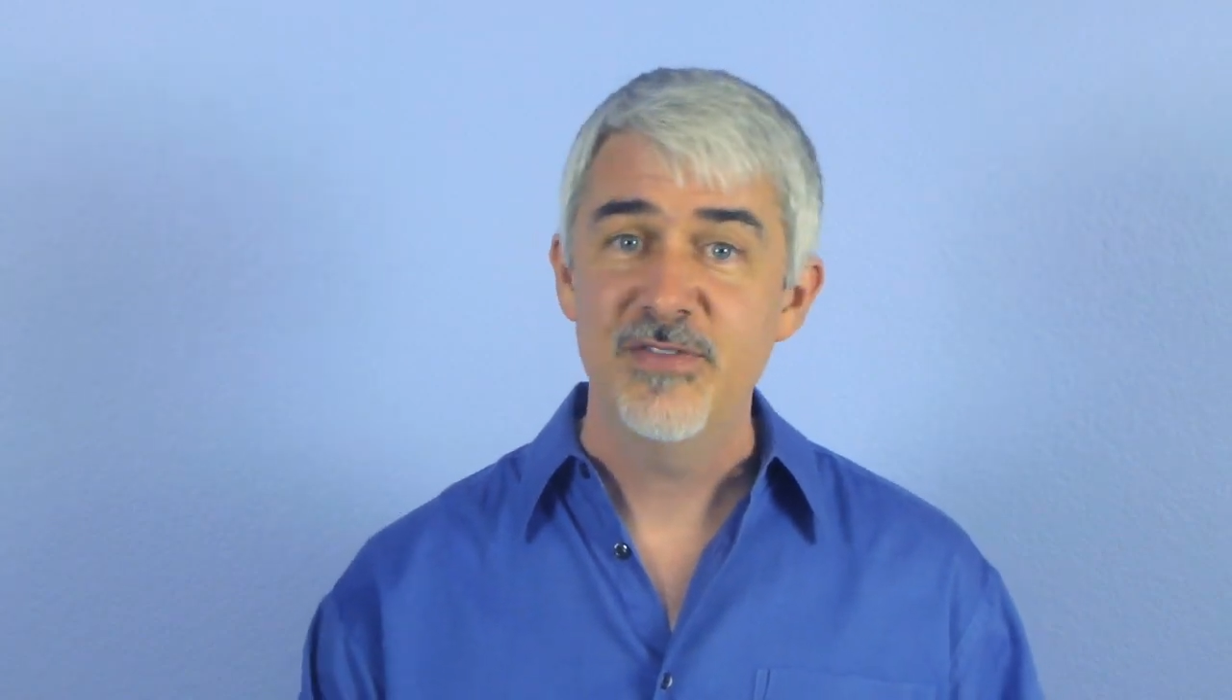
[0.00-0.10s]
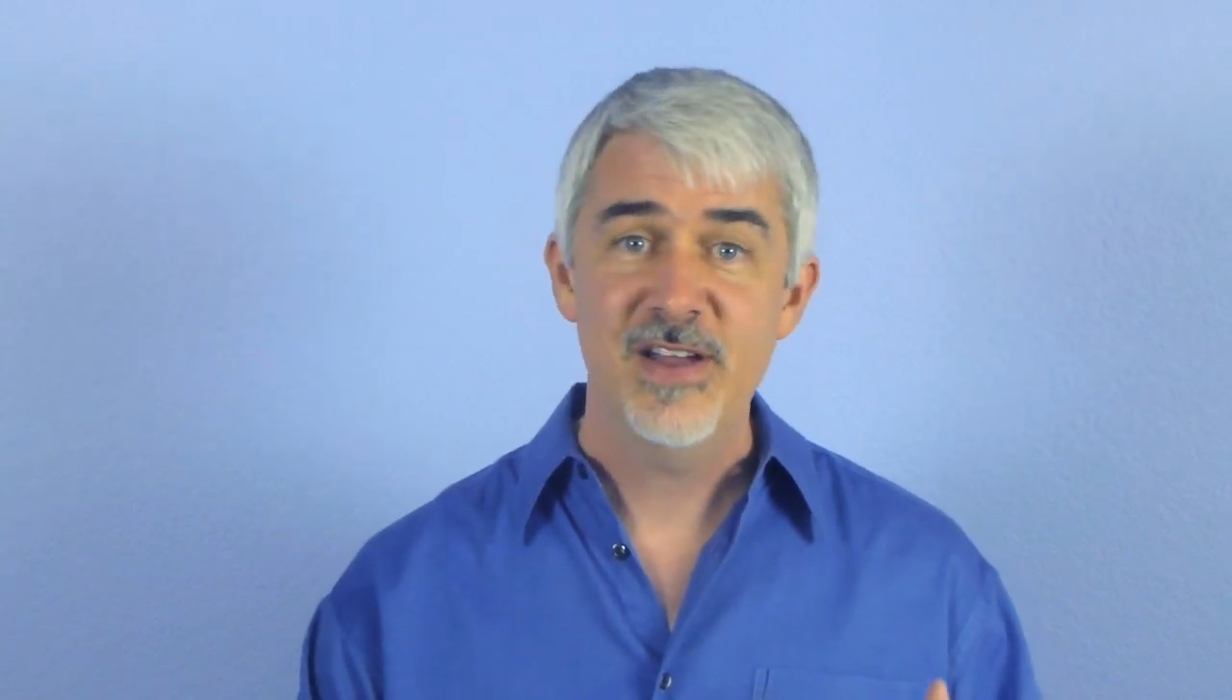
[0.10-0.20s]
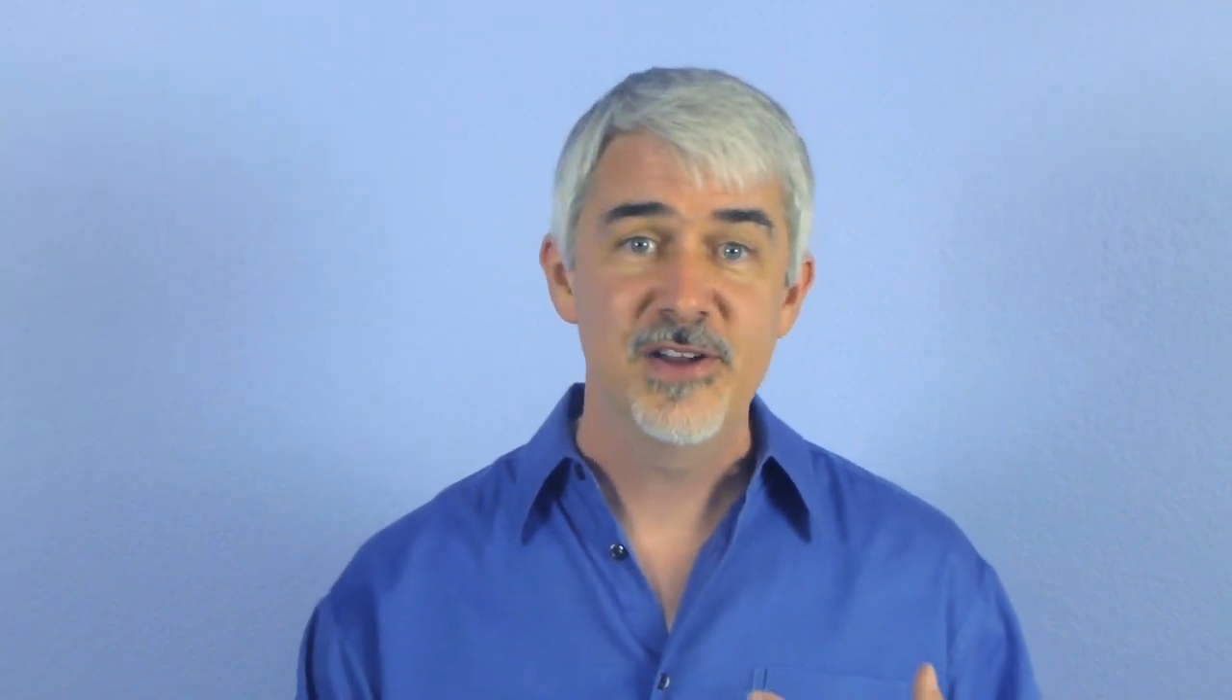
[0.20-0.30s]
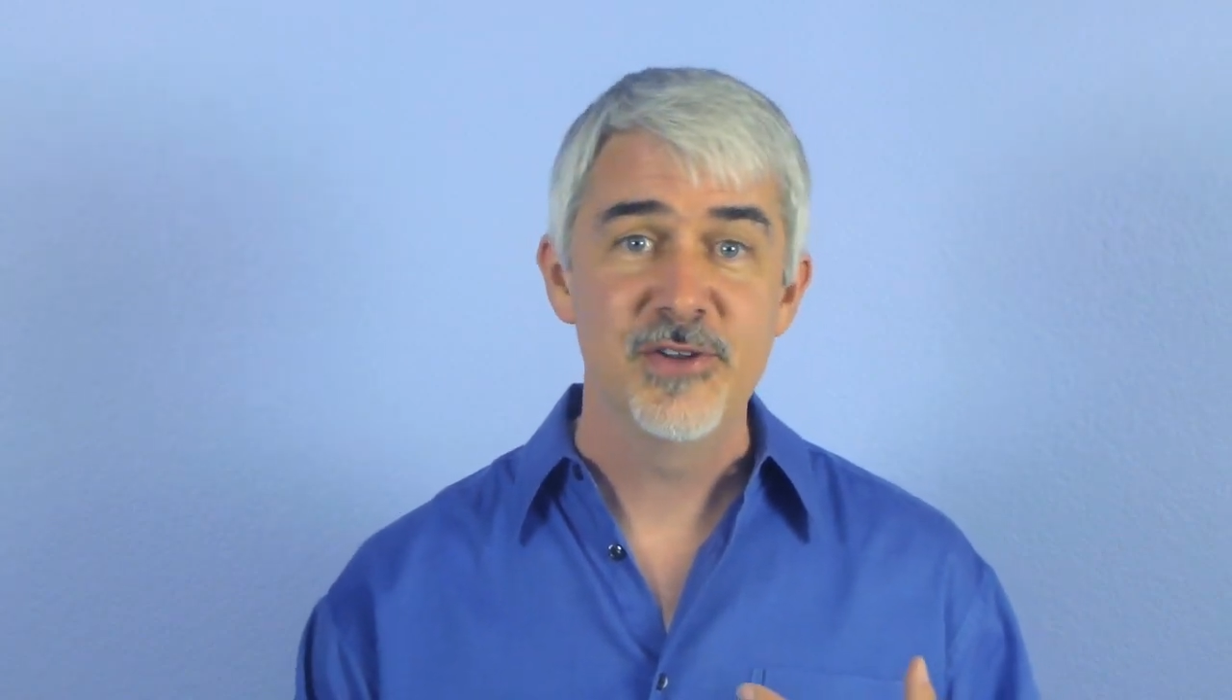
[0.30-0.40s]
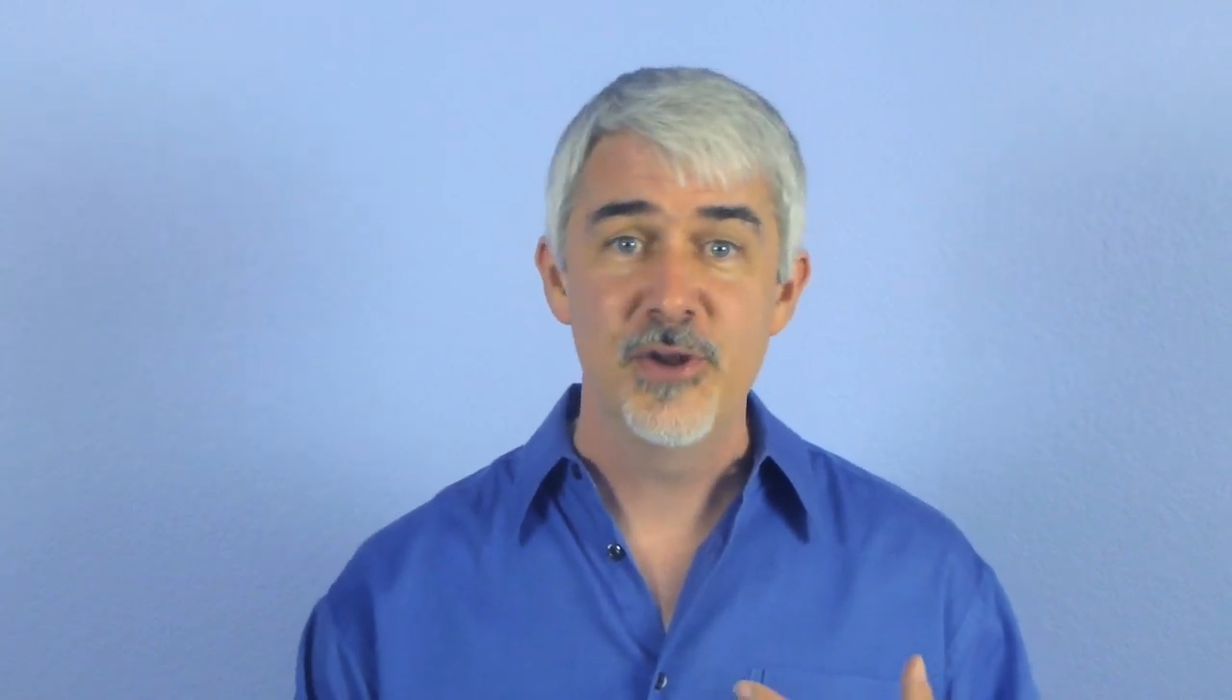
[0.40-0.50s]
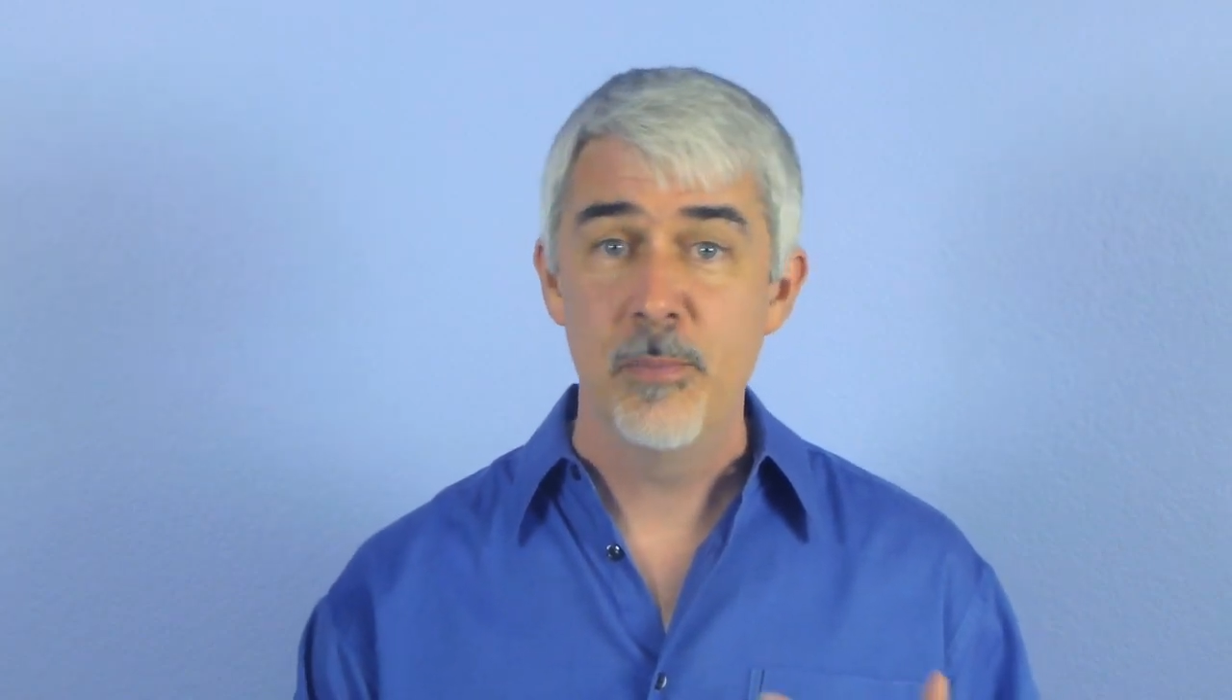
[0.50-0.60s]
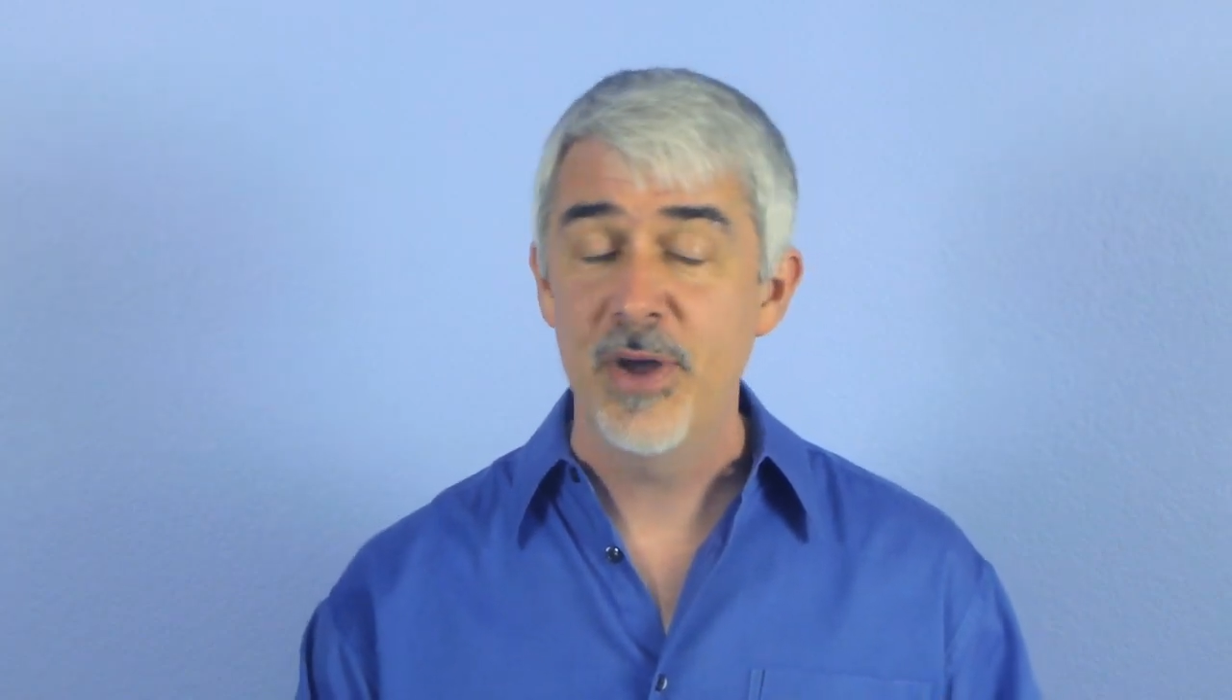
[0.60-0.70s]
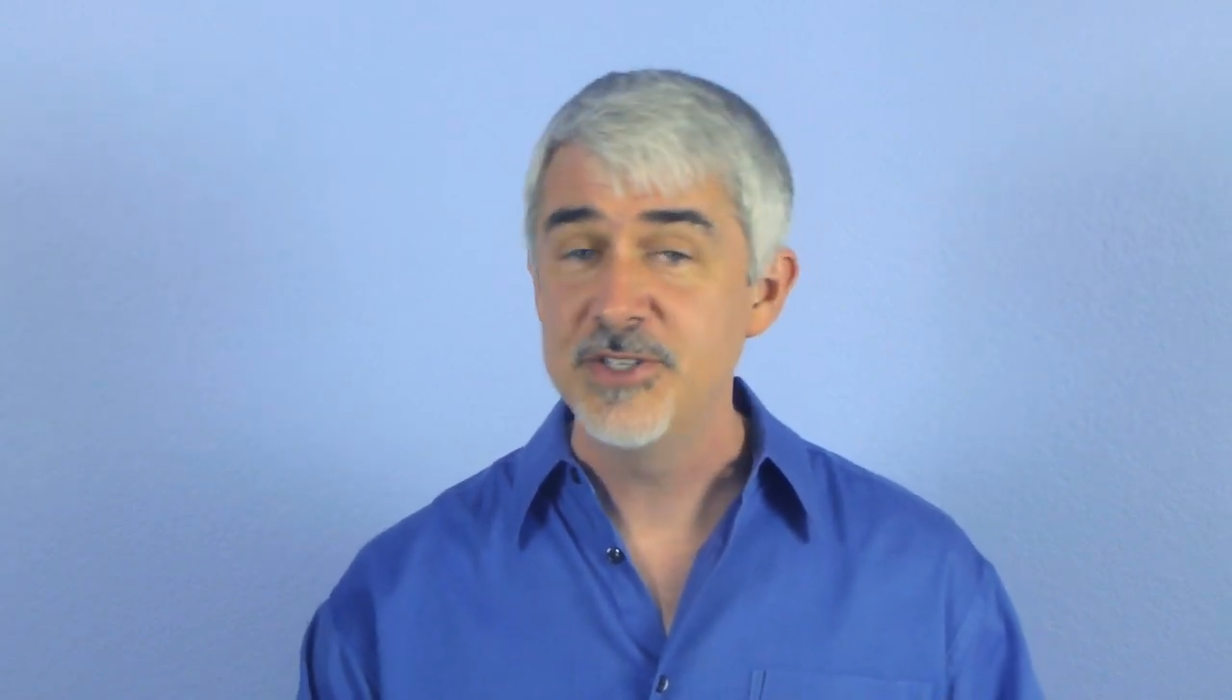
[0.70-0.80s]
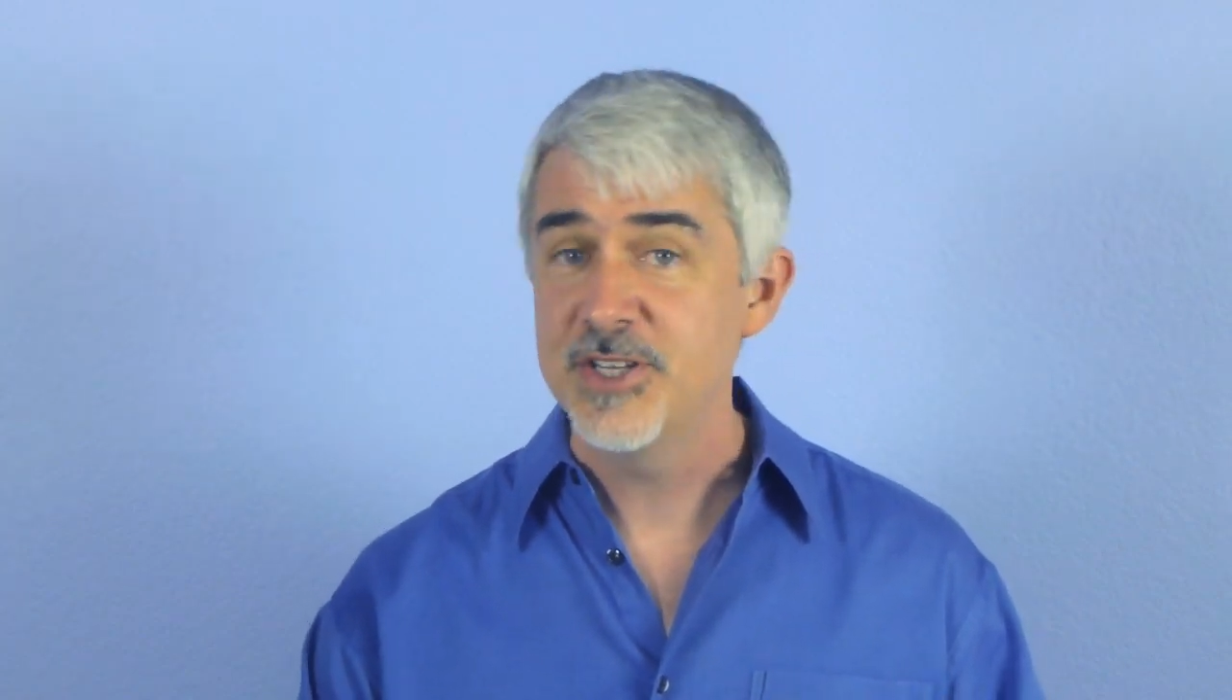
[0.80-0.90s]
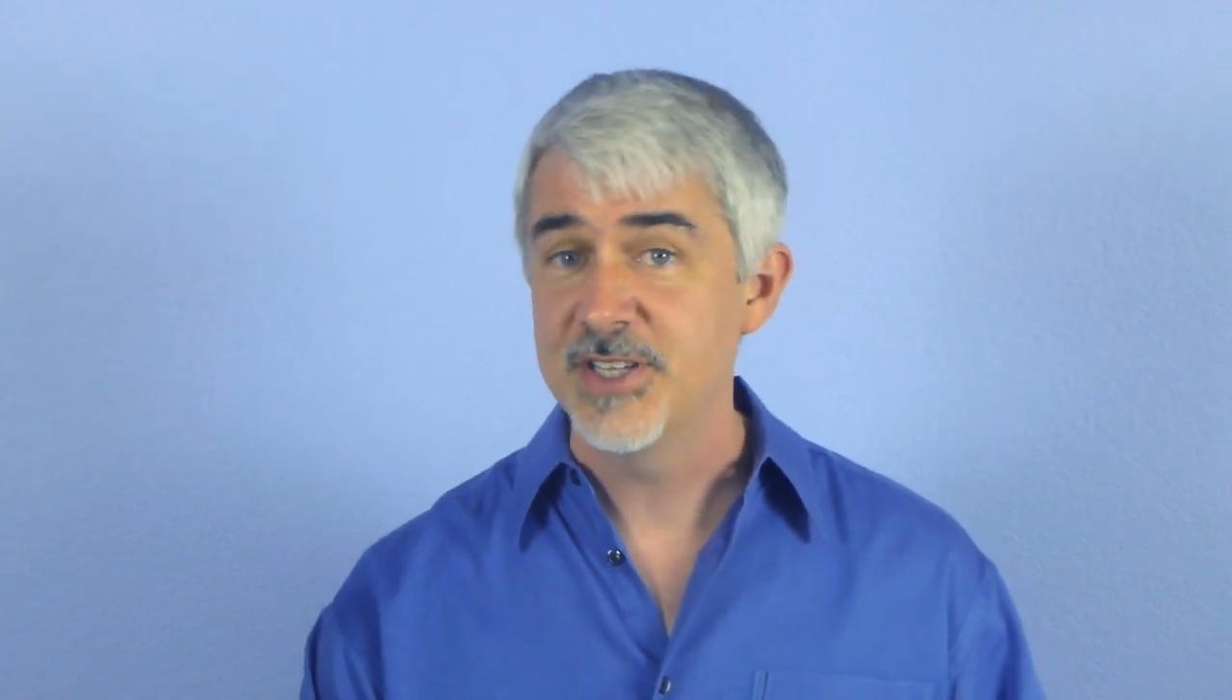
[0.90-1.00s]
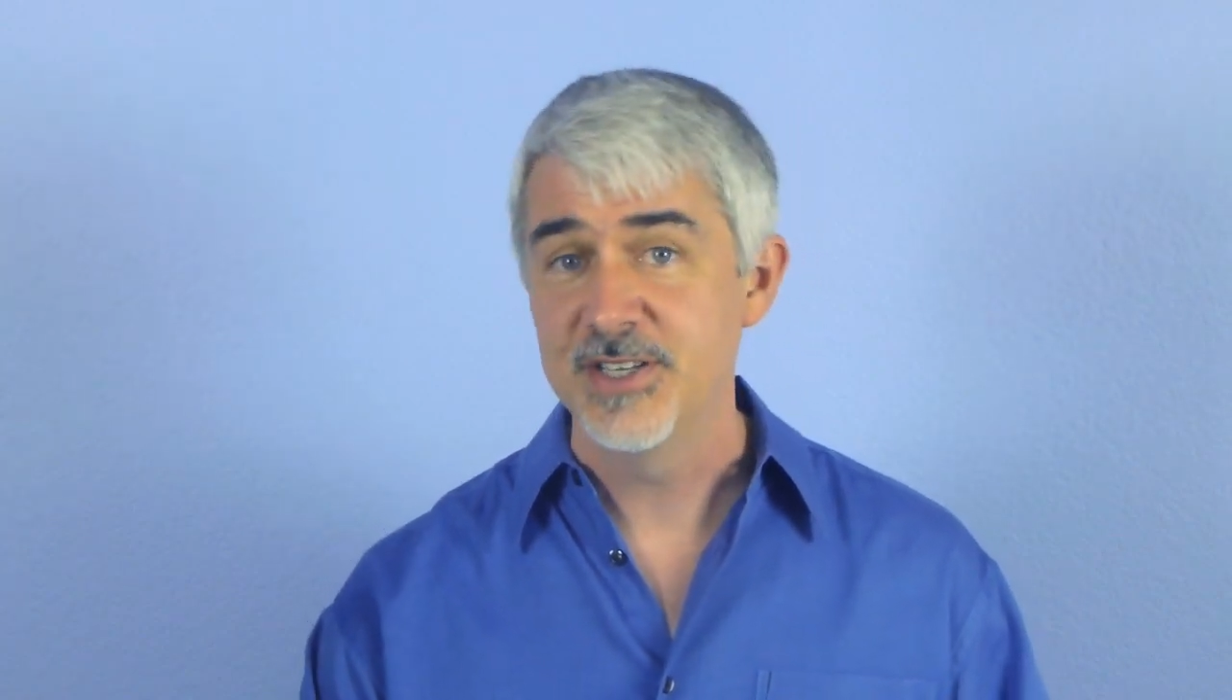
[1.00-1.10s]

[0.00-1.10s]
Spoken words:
found their budgets